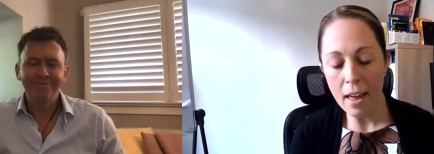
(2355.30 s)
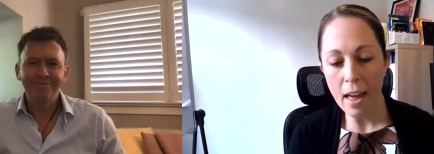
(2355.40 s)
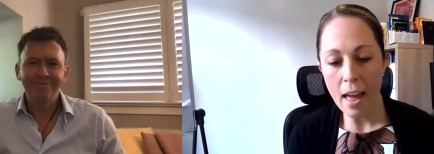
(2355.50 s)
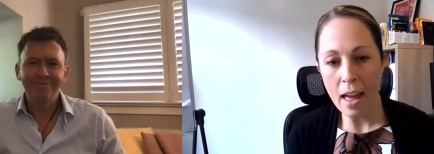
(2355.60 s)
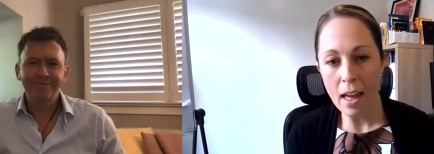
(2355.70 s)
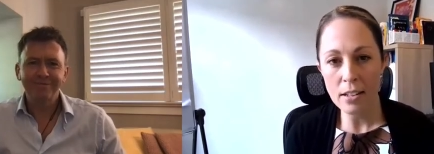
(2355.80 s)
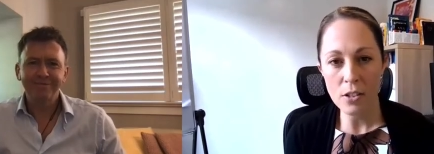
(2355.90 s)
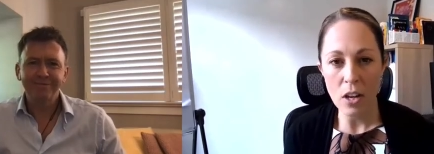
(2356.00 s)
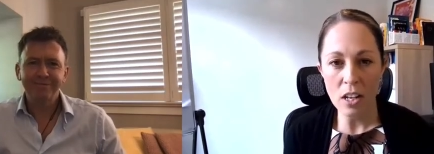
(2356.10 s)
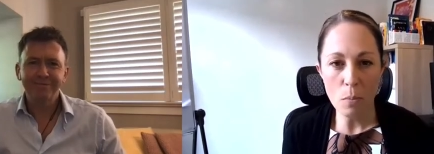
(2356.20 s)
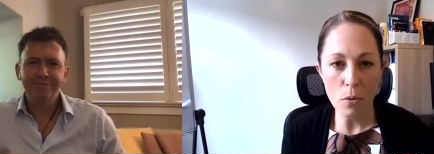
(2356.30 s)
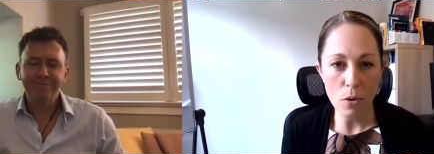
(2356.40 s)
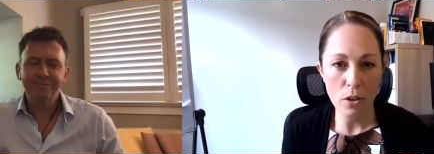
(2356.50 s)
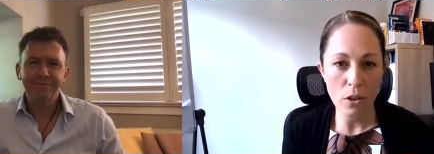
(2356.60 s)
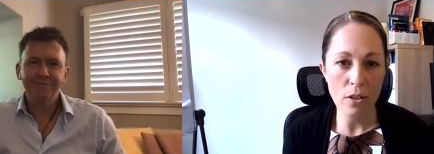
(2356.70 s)
Speaker 1: and so in your
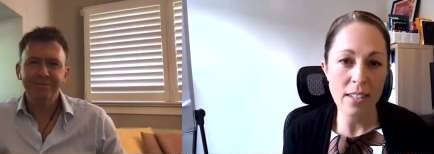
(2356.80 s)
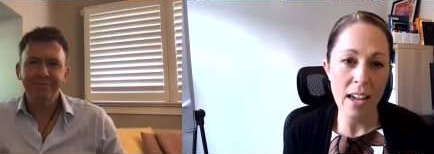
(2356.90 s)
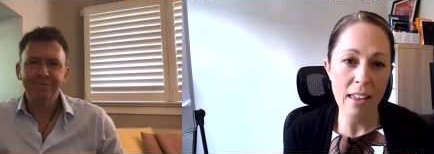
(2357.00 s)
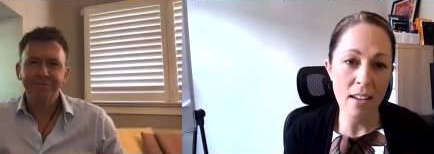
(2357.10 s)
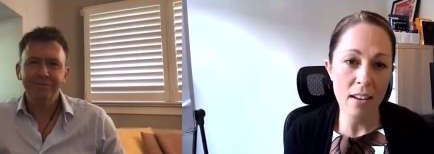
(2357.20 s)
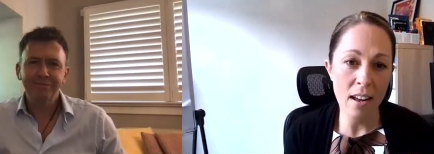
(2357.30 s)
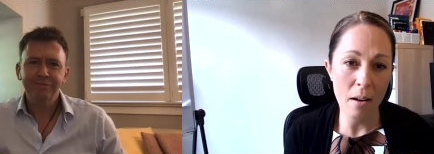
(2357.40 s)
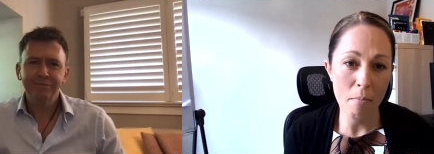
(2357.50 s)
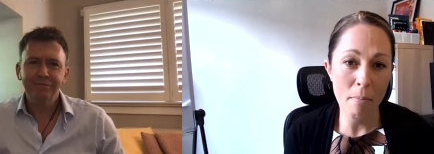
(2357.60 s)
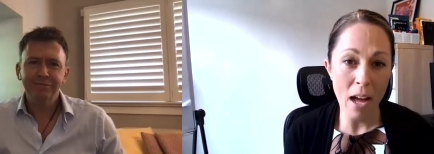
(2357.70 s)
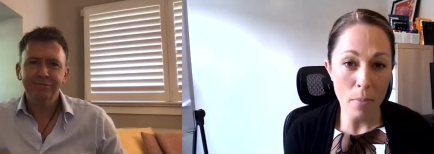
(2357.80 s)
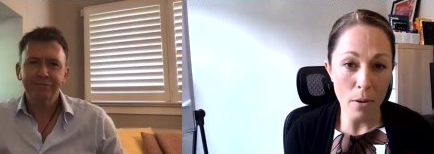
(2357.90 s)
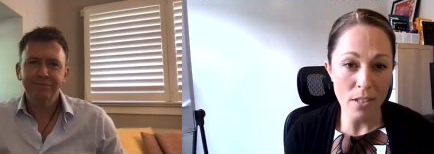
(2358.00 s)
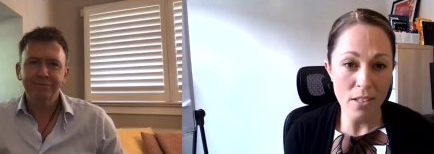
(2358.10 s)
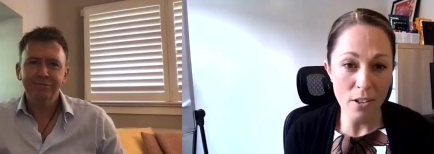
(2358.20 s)
book, you say that um, bad
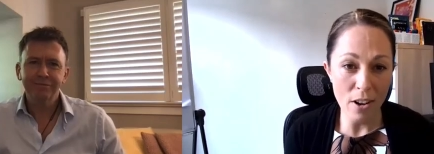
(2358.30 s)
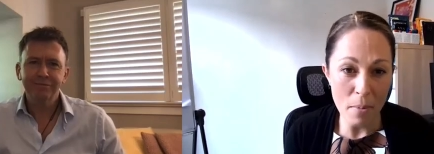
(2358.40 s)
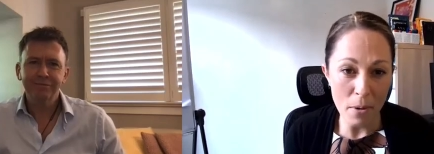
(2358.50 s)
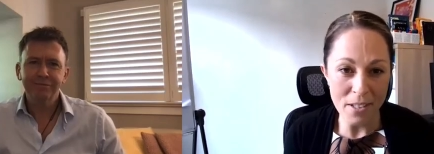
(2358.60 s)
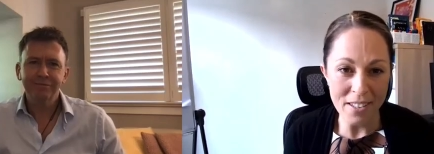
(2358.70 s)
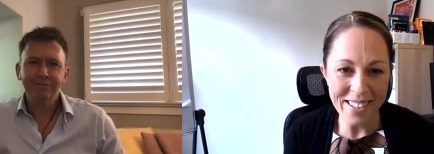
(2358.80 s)
bosses are great bosses.